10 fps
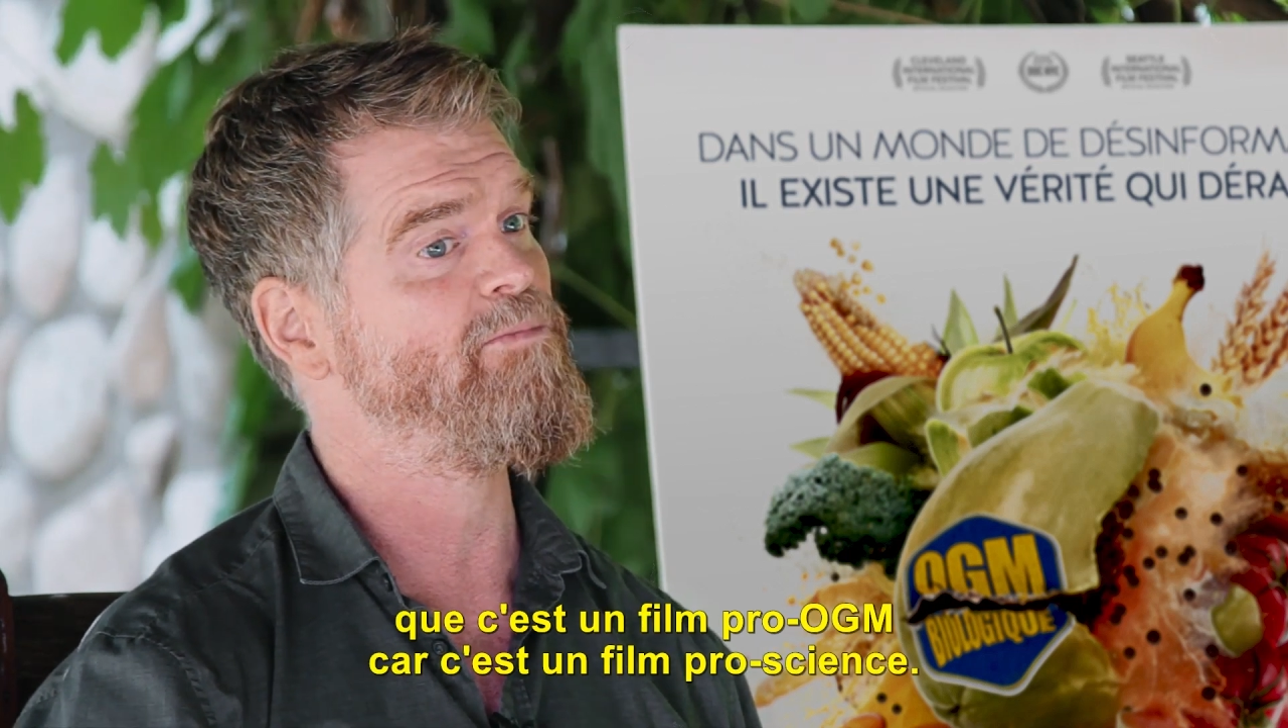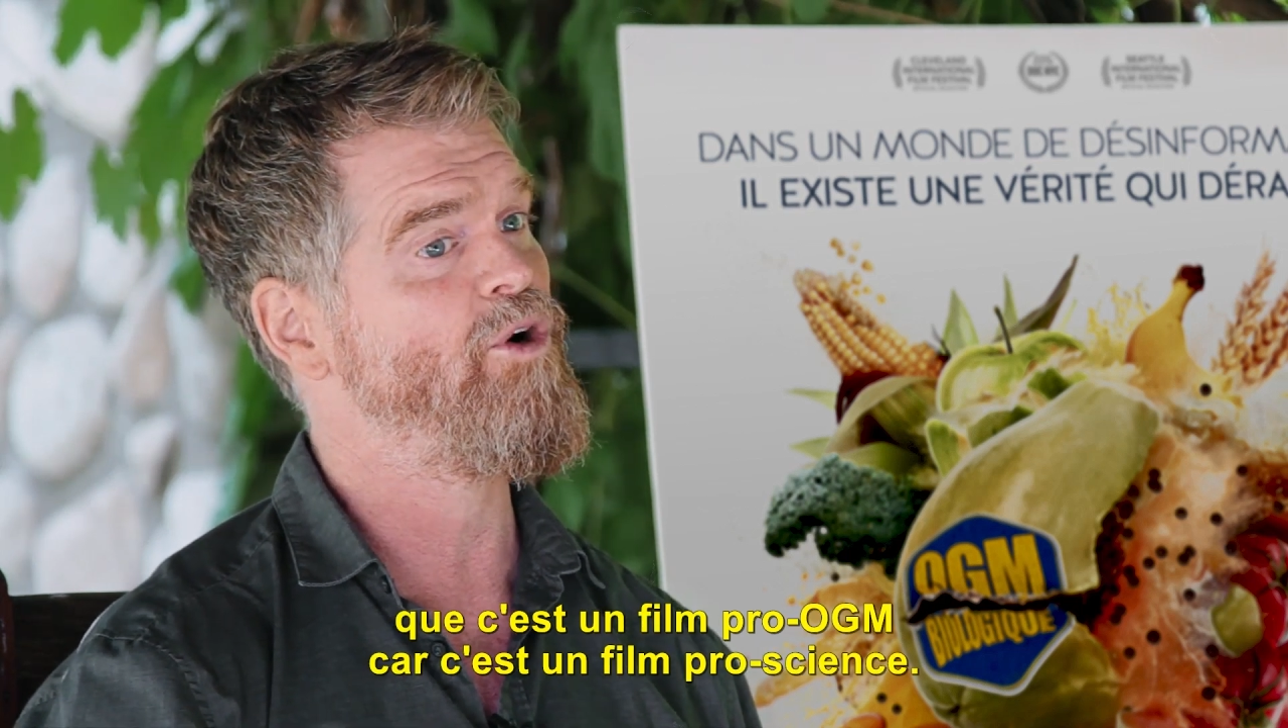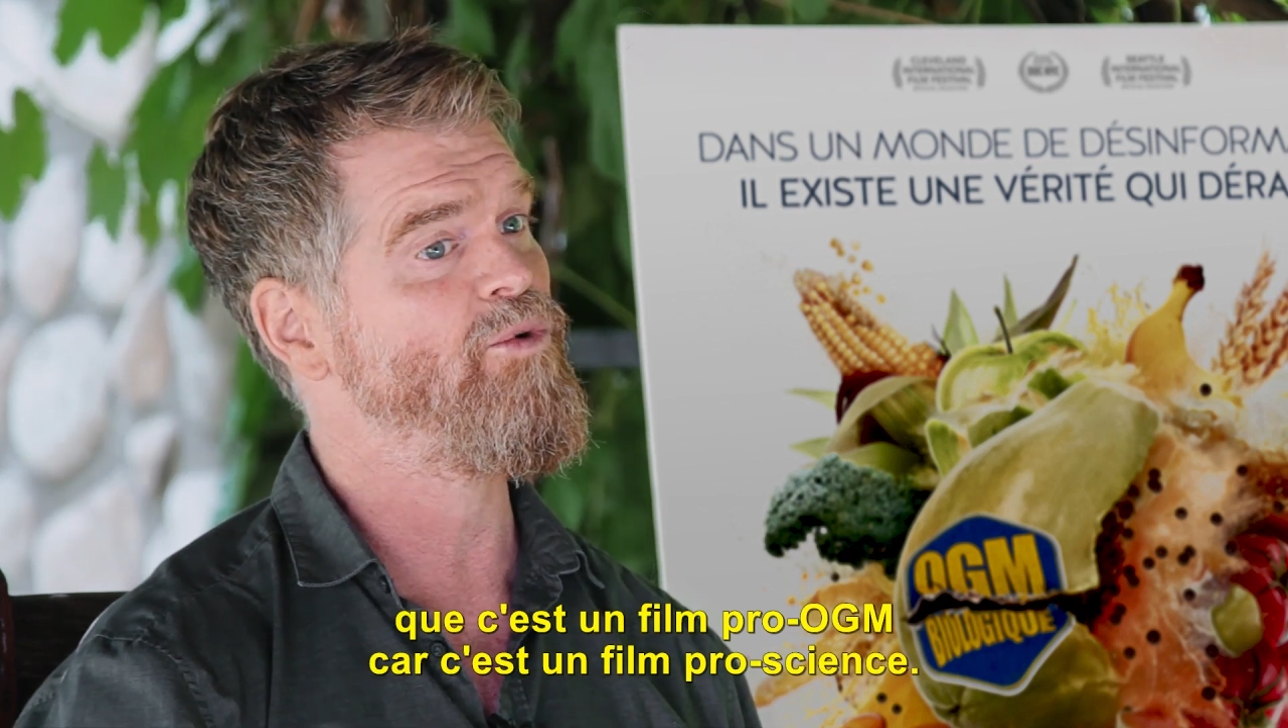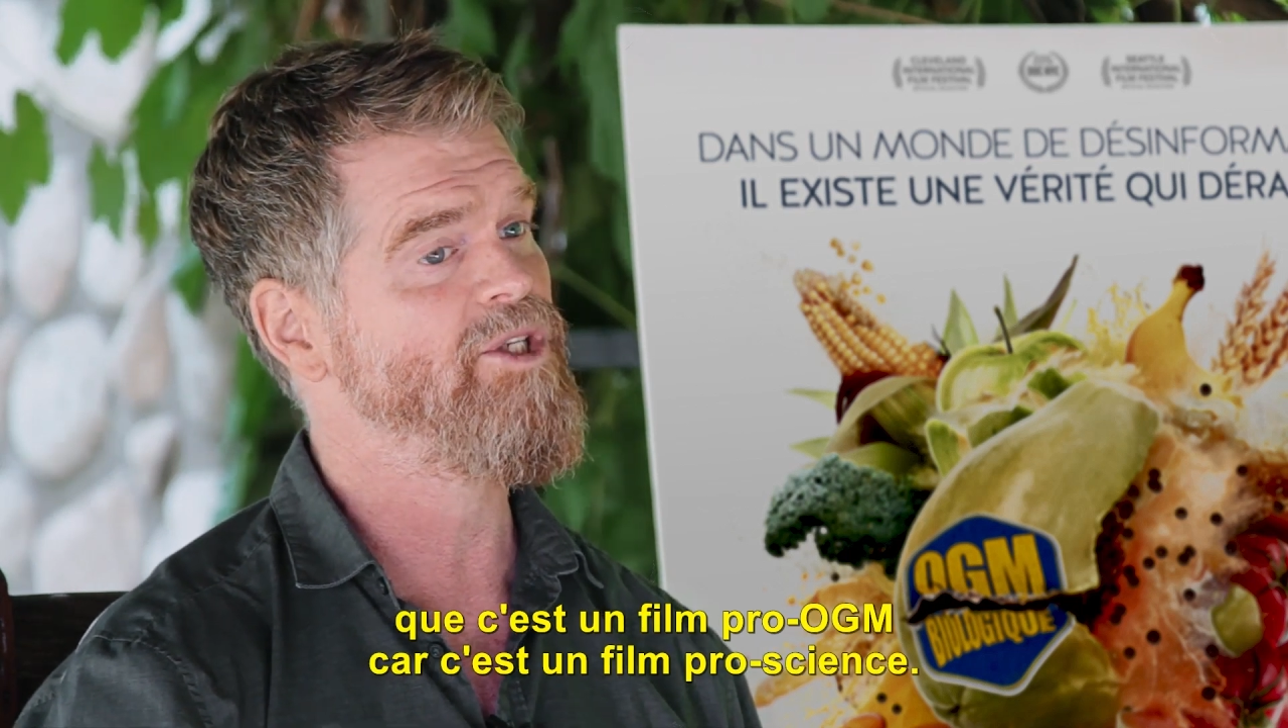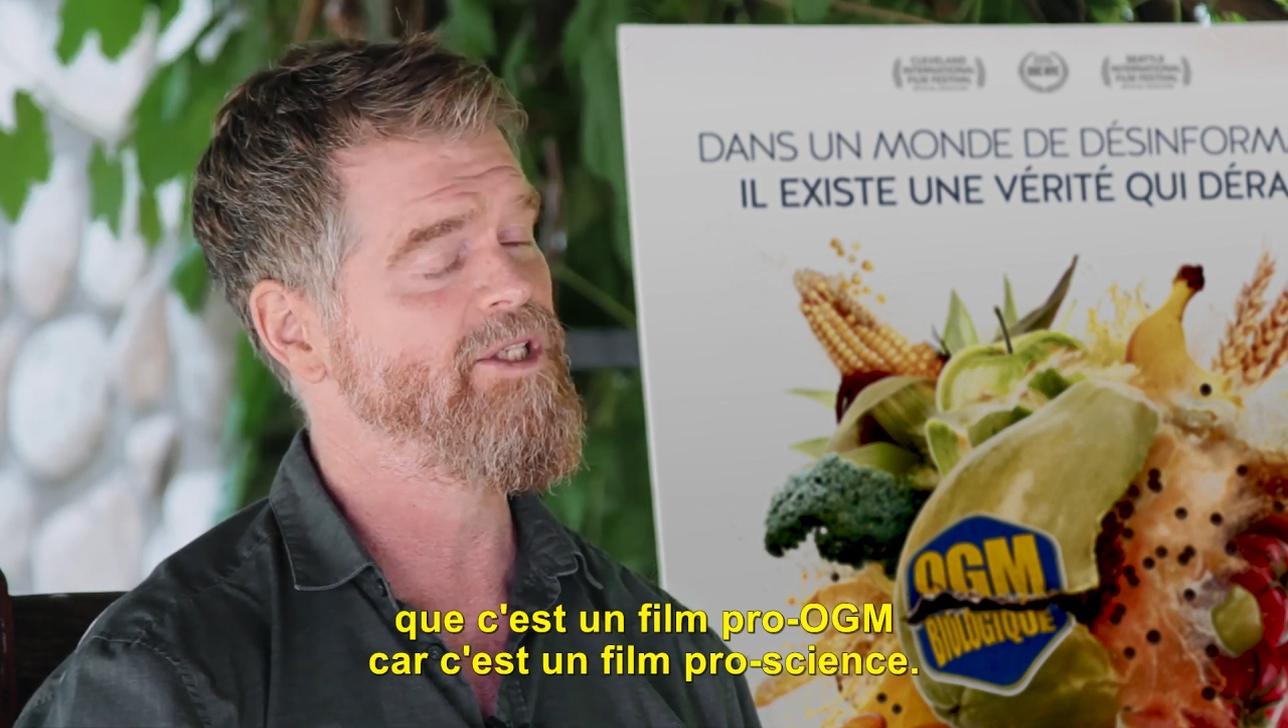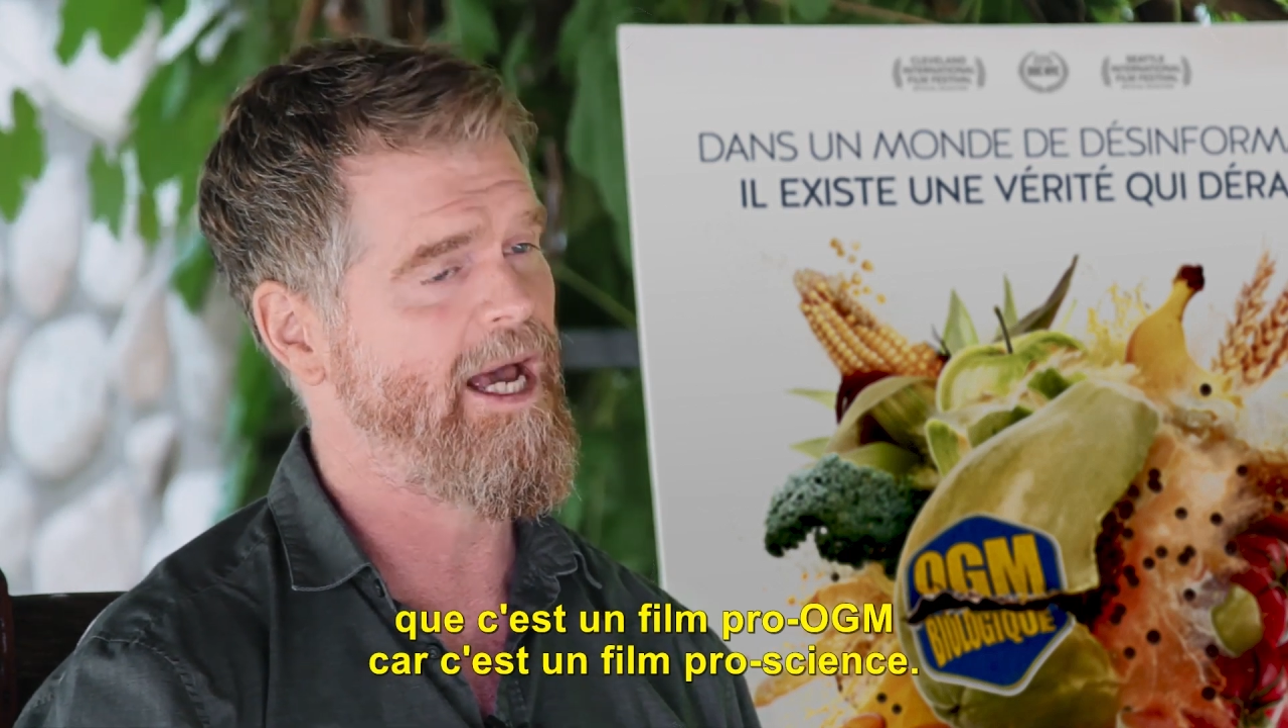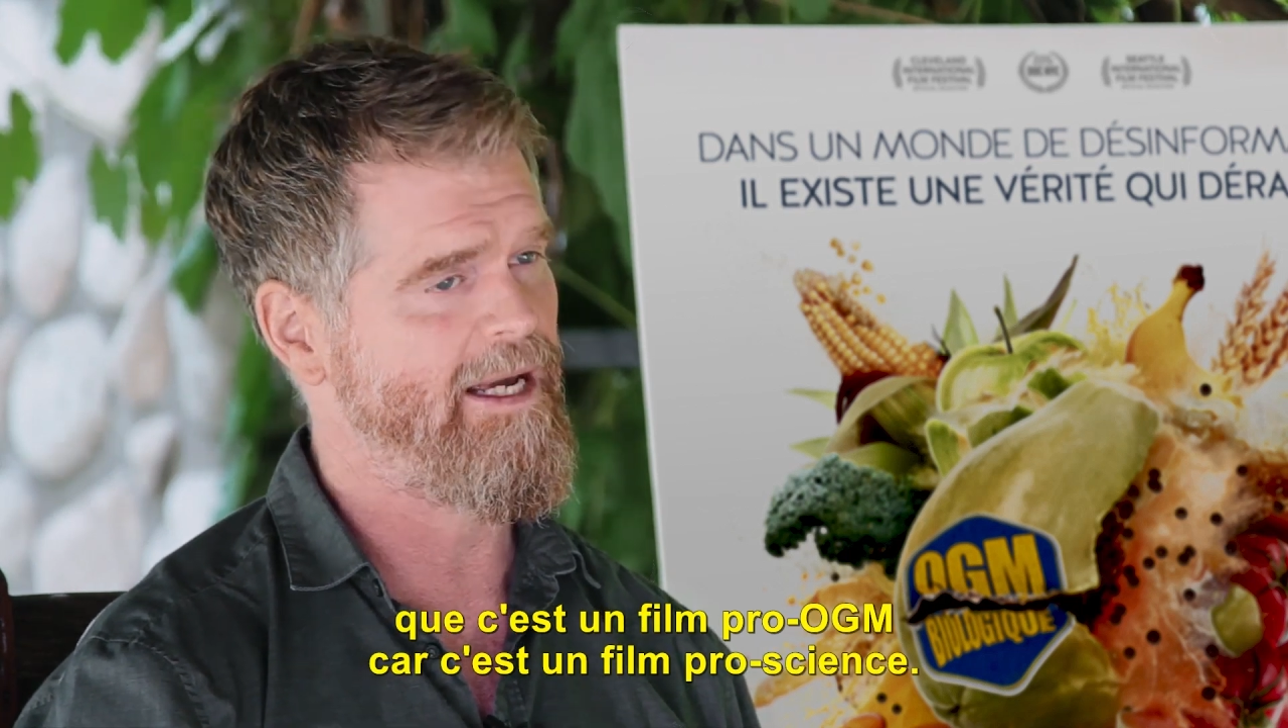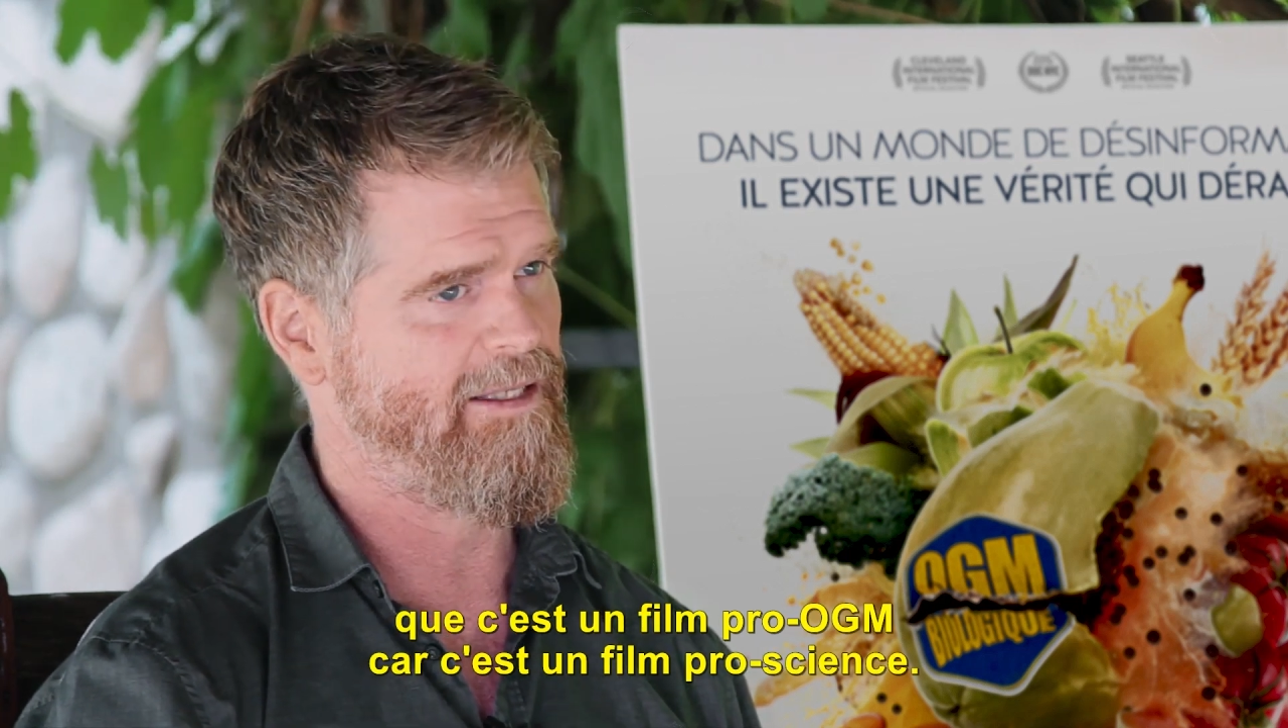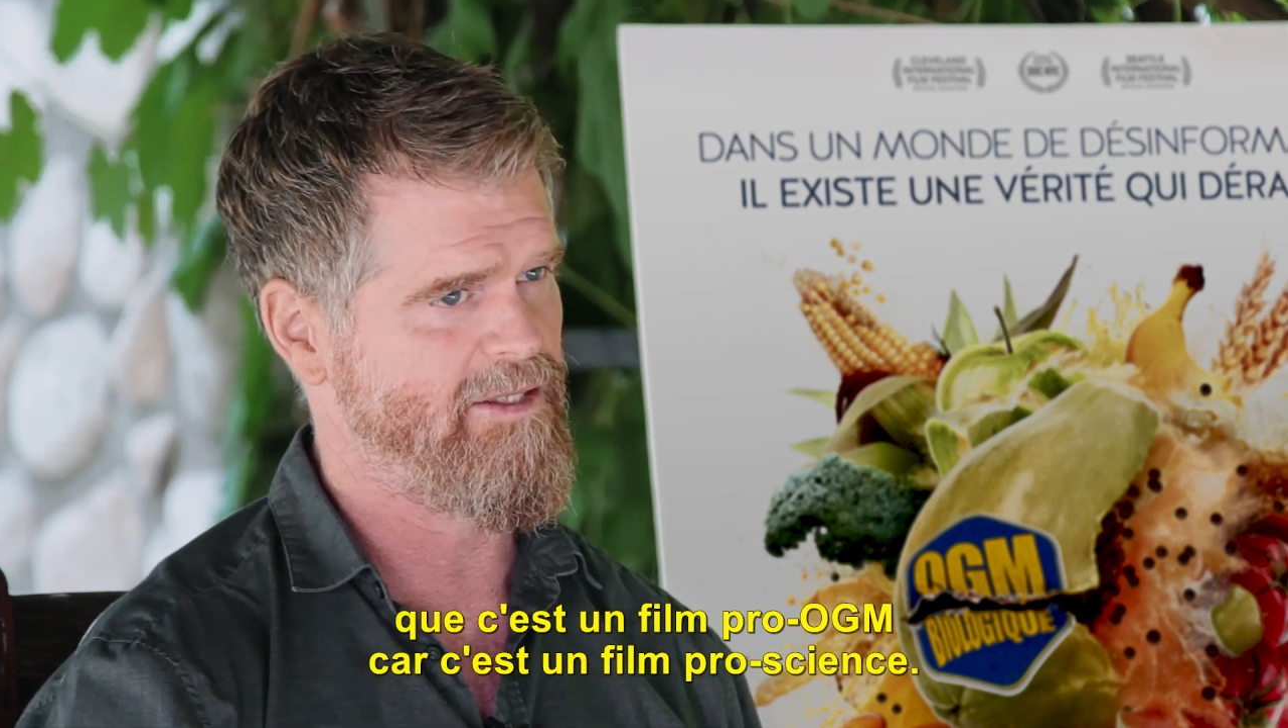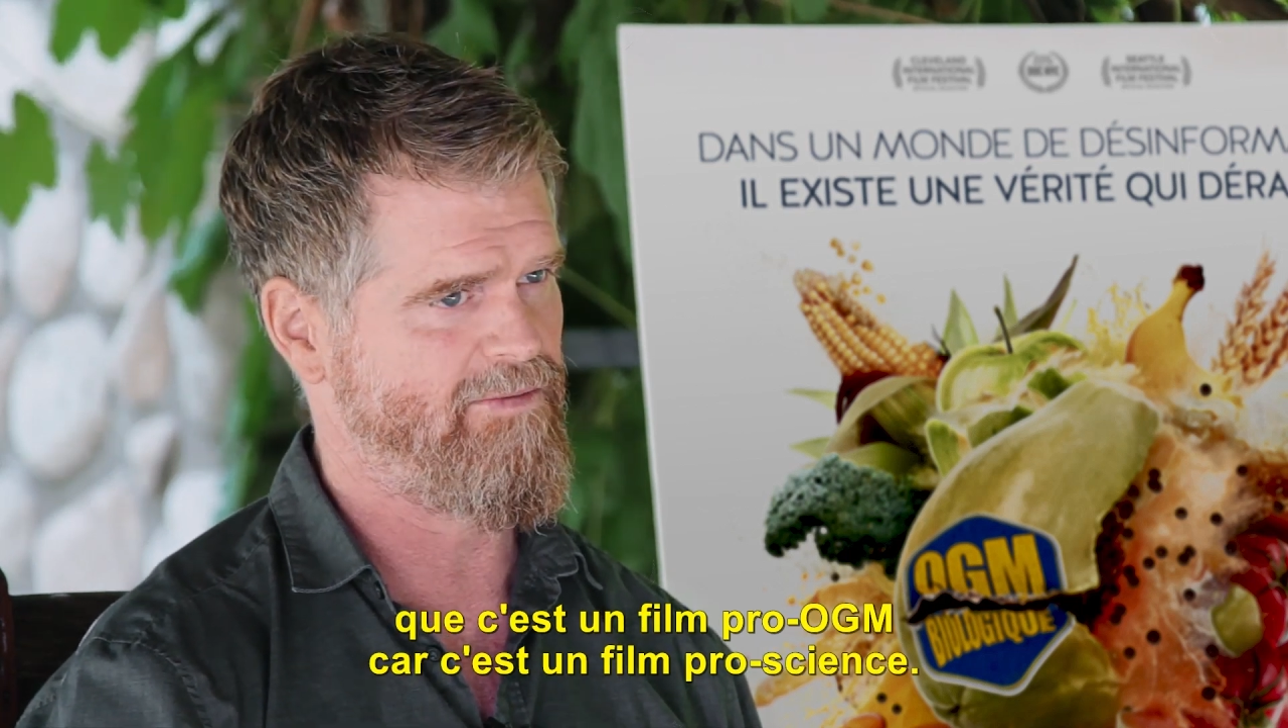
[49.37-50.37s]

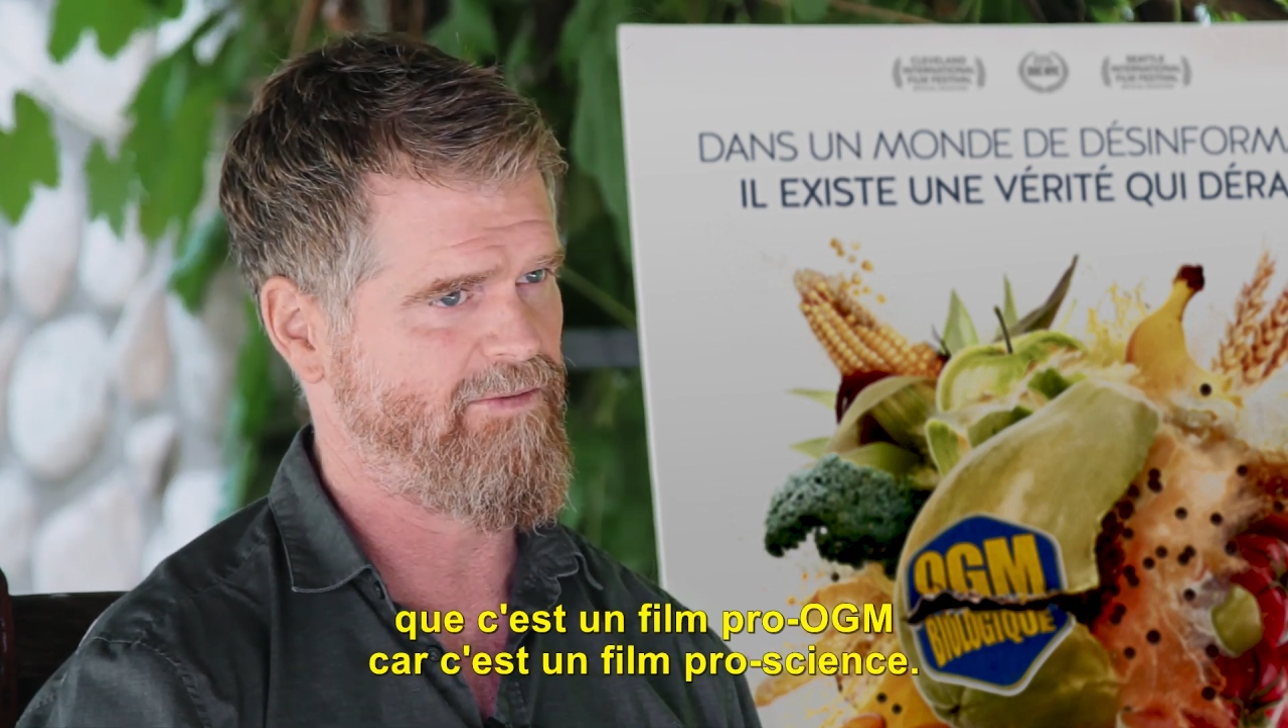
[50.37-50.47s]
pro-science